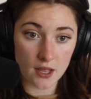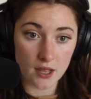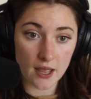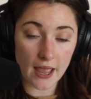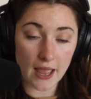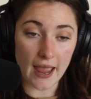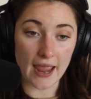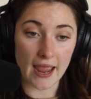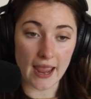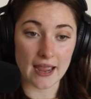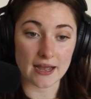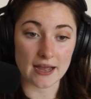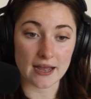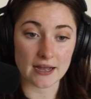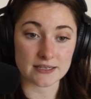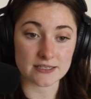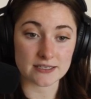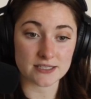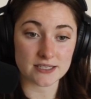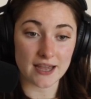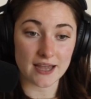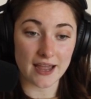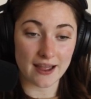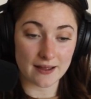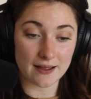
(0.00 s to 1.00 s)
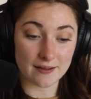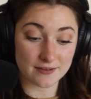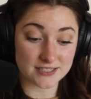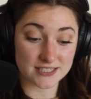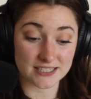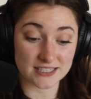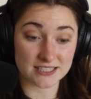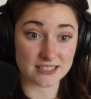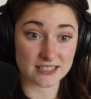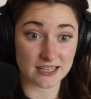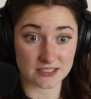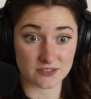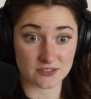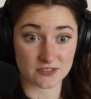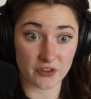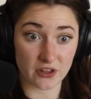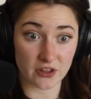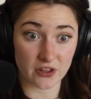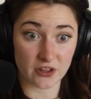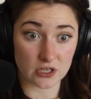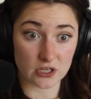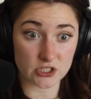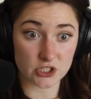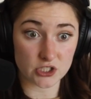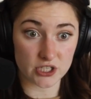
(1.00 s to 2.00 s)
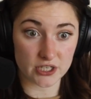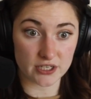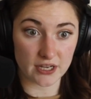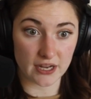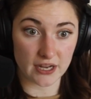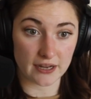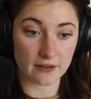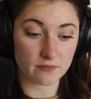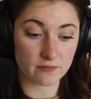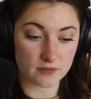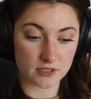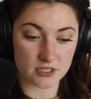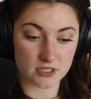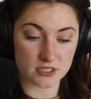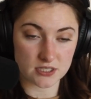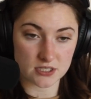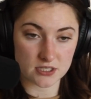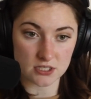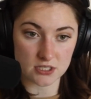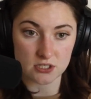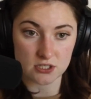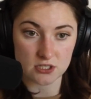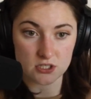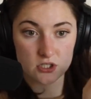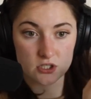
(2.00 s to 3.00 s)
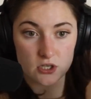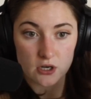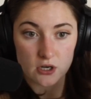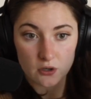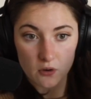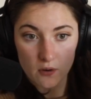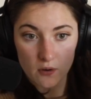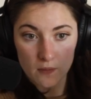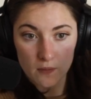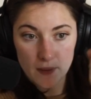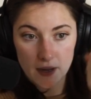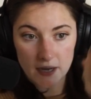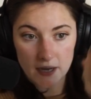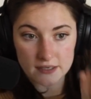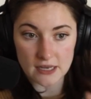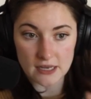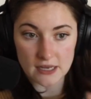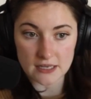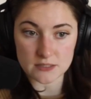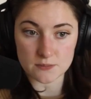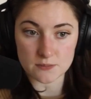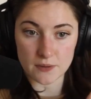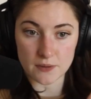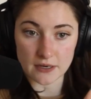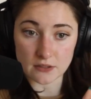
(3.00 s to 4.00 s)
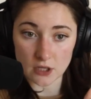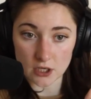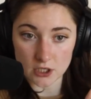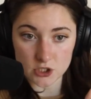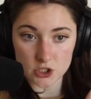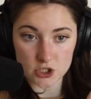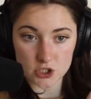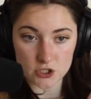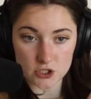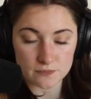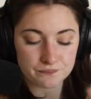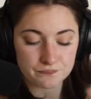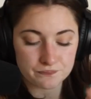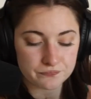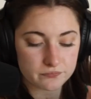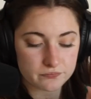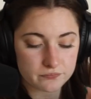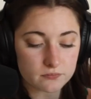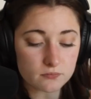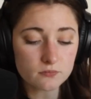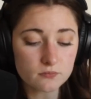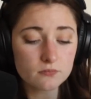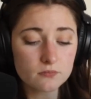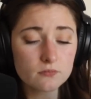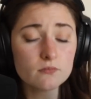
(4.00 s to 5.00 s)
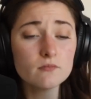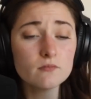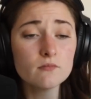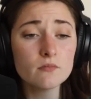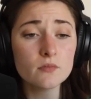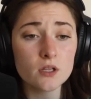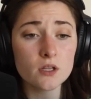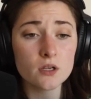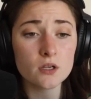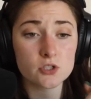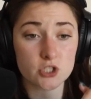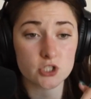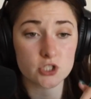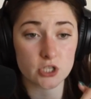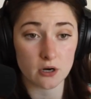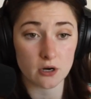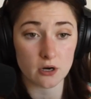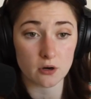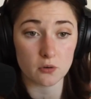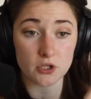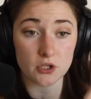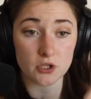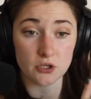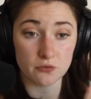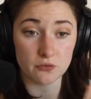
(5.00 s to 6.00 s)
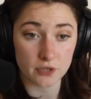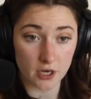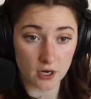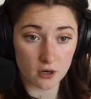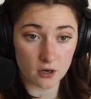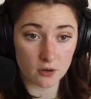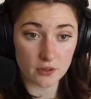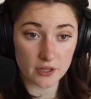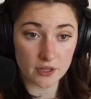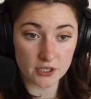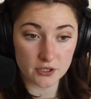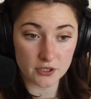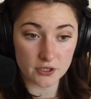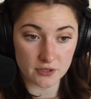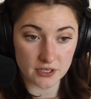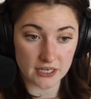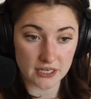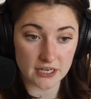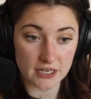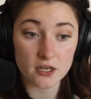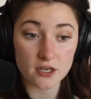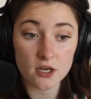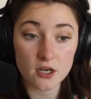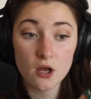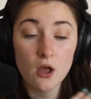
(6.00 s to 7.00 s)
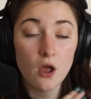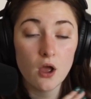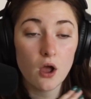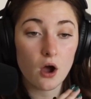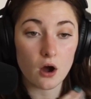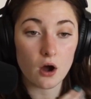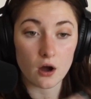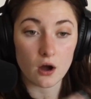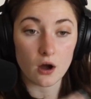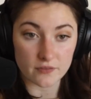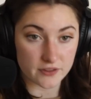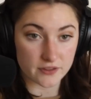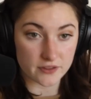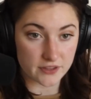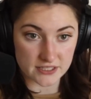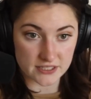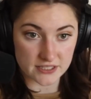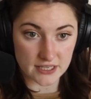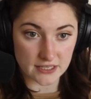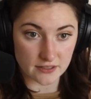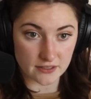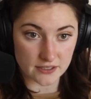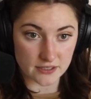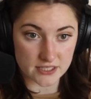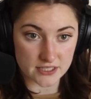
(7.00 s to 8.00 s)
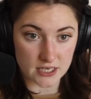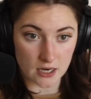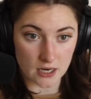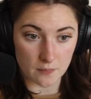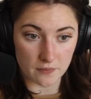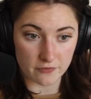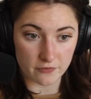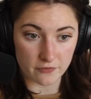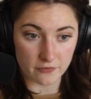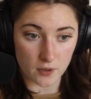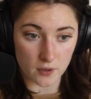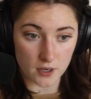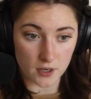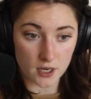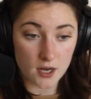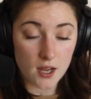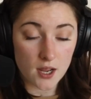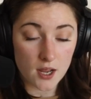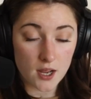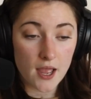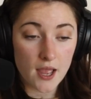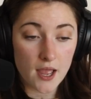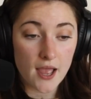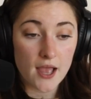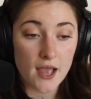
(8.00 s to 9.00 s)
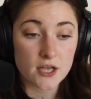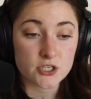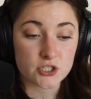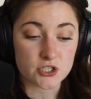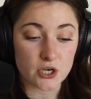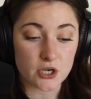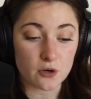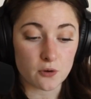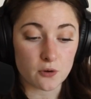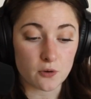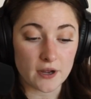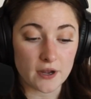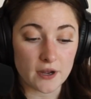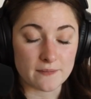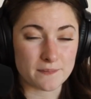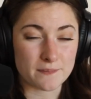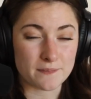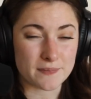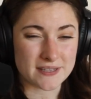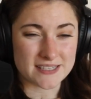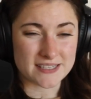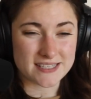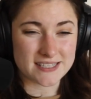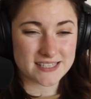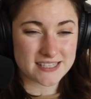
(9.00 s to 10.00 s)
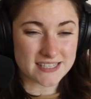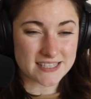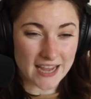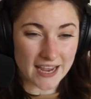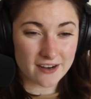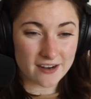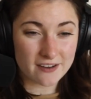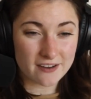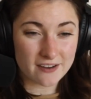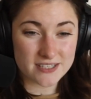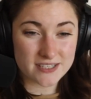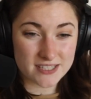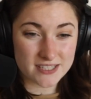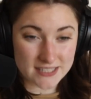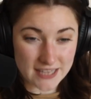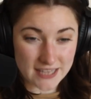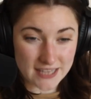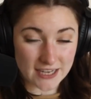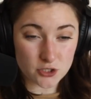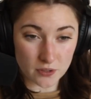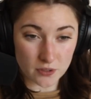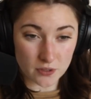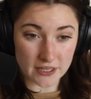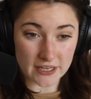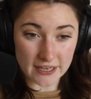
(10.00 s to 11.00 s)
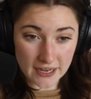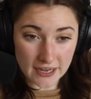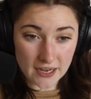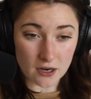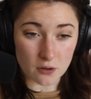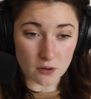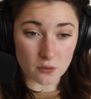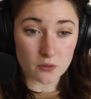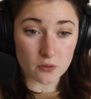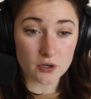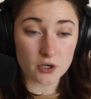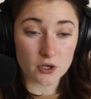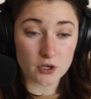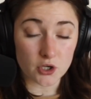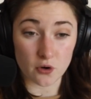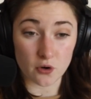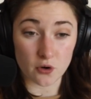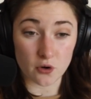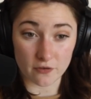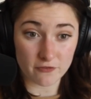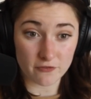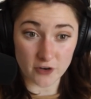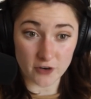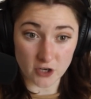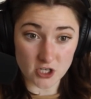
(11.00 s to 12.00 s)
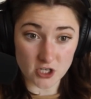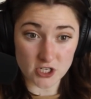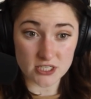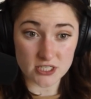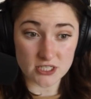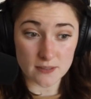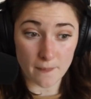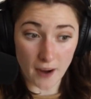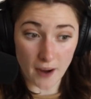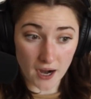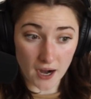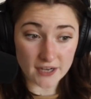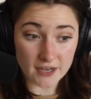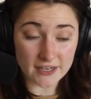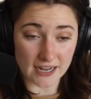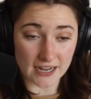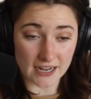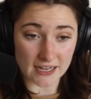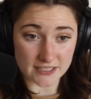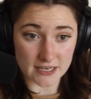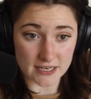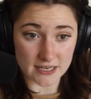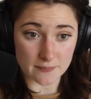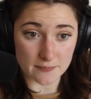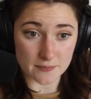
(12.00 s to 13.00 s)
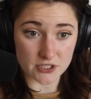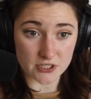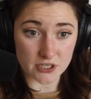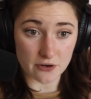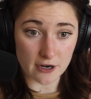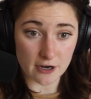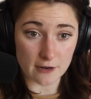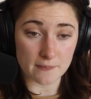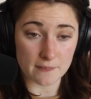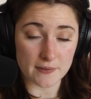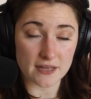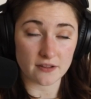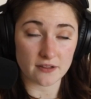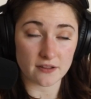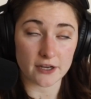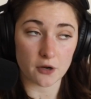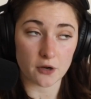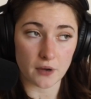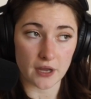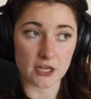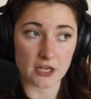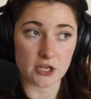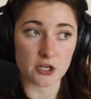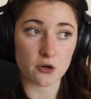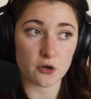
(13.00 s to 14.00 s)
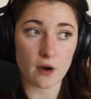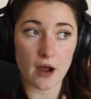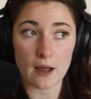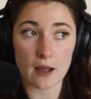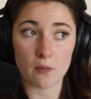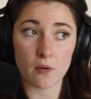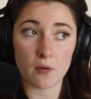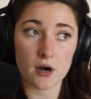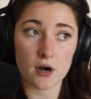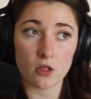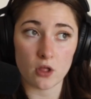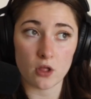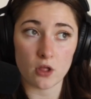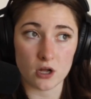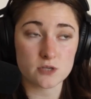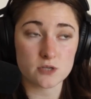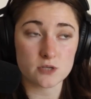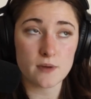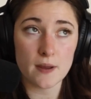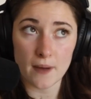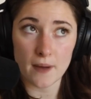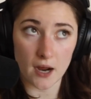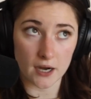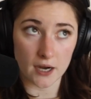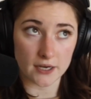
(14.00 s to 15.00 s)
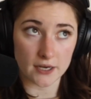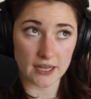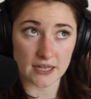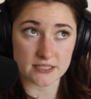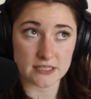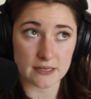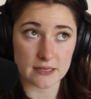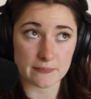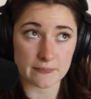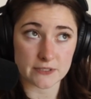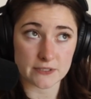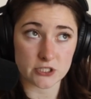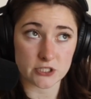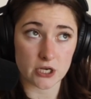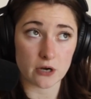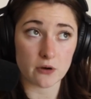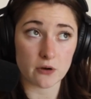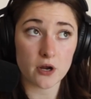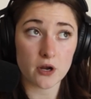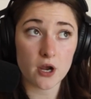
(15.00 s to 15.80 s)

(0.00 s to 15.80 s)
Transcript: and successfully launch it. Okay. This is our goal, podcast brand launch. So you know that you need all the things I listed out before. So instead of scheduling out your first podcast episode and being like, okay, I want to launch my podcast episode